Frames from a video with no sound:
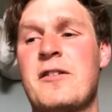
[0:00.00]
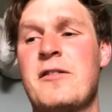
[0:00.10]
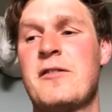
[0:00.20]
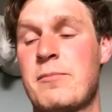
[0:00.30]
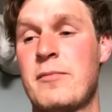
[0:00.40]

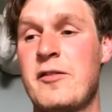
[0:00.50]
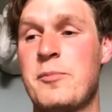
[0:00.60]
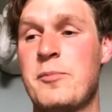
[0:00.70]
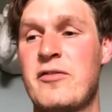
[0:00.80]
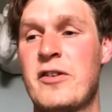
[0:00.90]
He's
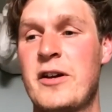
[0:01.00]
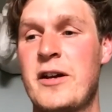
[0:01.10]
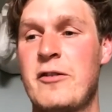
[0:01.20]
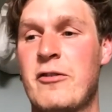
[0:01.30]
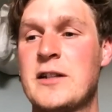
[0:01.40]
pretty
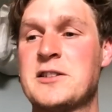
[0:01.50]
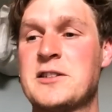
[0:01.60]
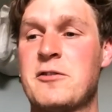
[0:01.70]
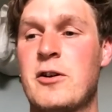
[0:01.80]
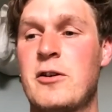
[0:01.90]
fit. He rides
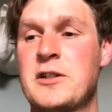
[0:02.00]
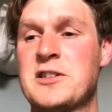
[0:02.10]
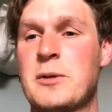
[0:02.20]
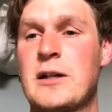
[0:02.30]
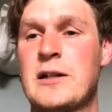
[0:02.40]
on the road
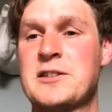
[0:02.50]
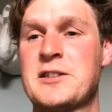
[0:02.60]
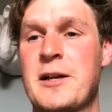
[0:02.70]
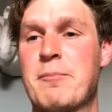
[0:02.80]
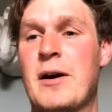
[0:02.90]
as well as
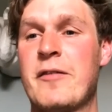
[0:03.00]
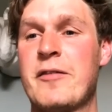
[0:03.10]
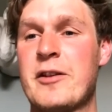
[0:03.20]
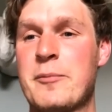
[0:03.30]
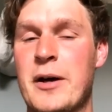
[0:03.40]
like
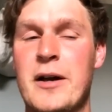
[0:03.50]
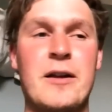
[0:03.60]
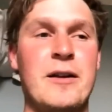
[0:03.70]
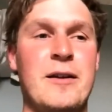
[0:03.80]
mountain bike,